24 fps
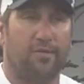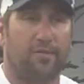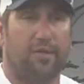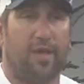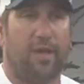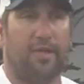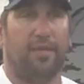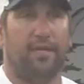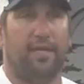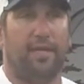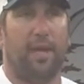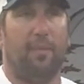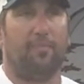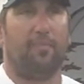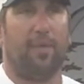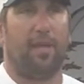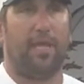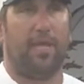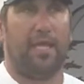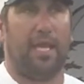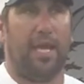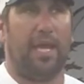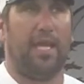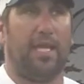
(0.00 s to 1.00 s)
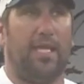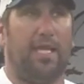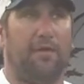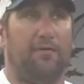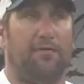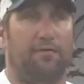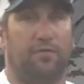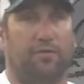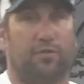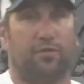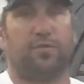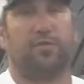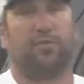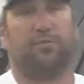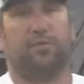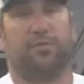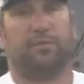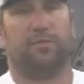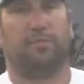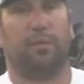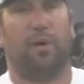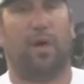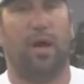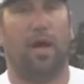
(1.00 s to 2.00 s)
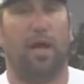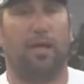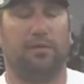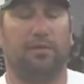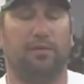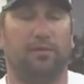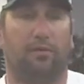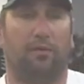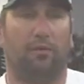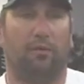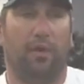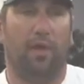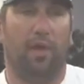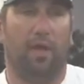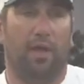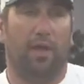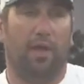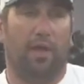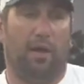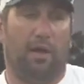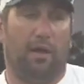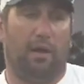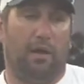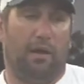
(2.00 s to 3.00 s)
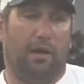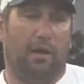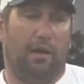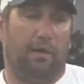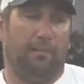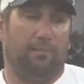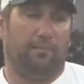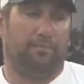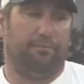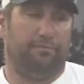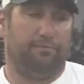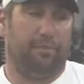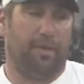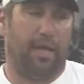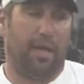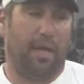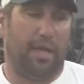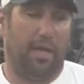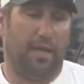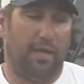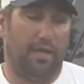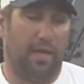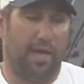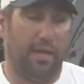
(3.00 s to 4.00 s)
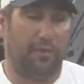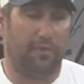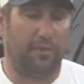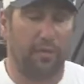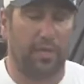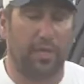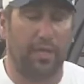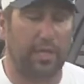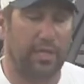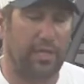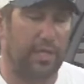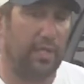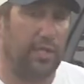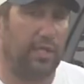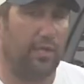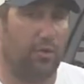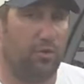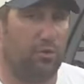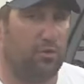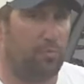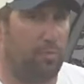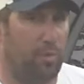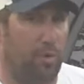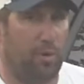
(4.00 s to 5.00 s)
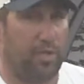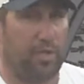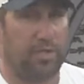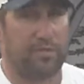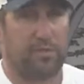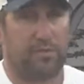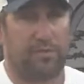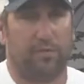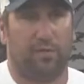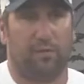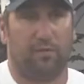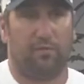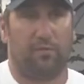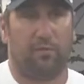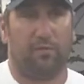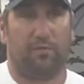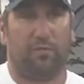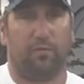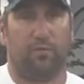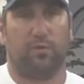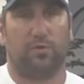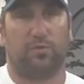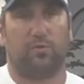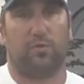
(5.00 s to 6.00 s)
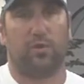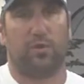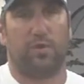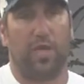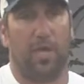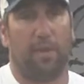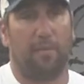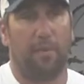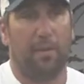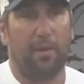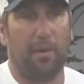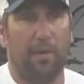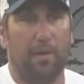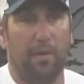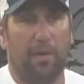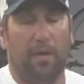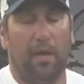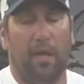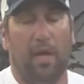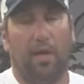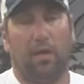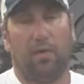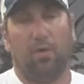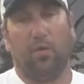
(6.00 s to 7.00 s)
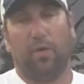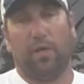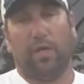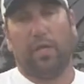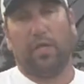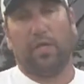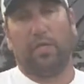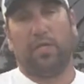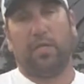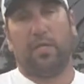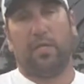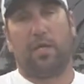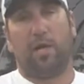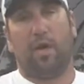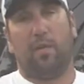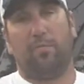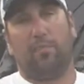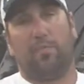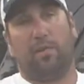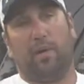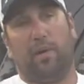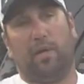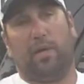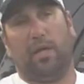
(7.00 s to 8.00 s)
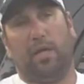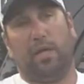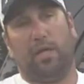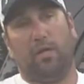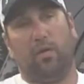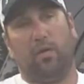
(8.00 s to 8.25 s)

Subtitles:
So I ended up like 81st spot. So I really needed those points, for the Forest Wood Cup. Going into the Cup, I